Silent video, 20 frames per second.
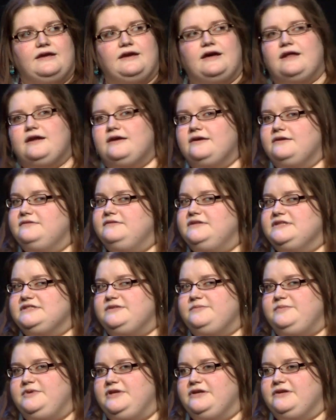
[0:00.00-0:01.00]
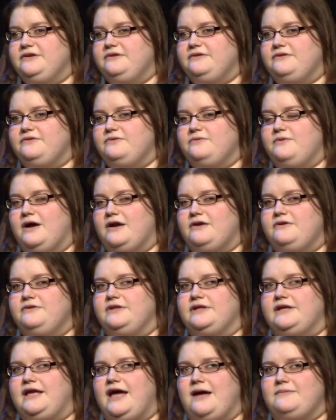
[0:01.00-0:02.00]
they kind of disappear under the water, and
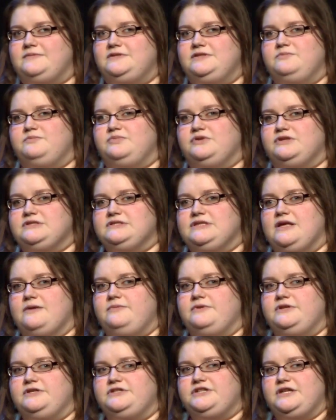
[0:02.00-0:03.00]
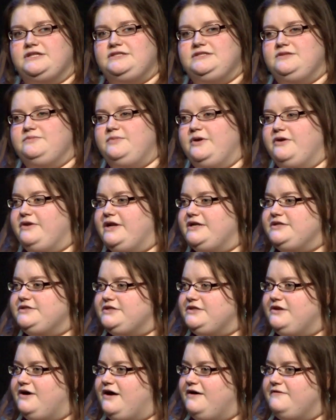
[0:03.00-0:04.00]
the captain pulls up, and he shuts the boat
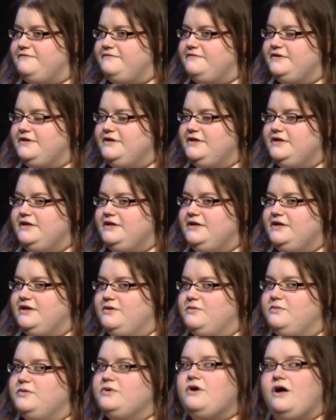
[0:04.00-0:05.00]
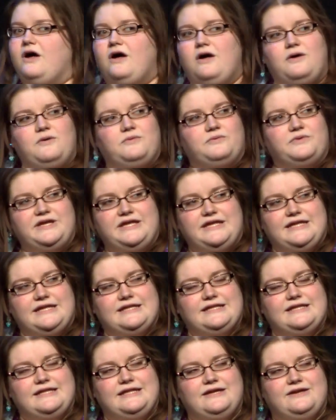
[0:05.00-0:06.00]
engine off. We're all
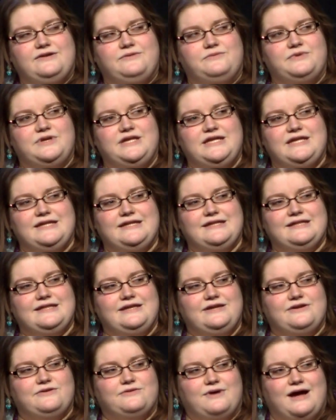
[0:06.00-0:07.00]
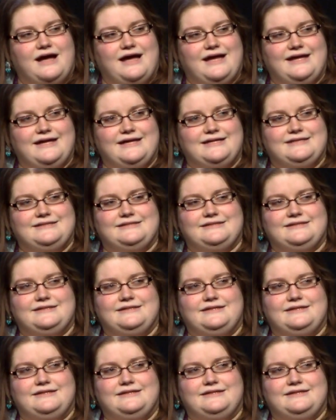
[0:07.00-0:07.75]
really, really quiet,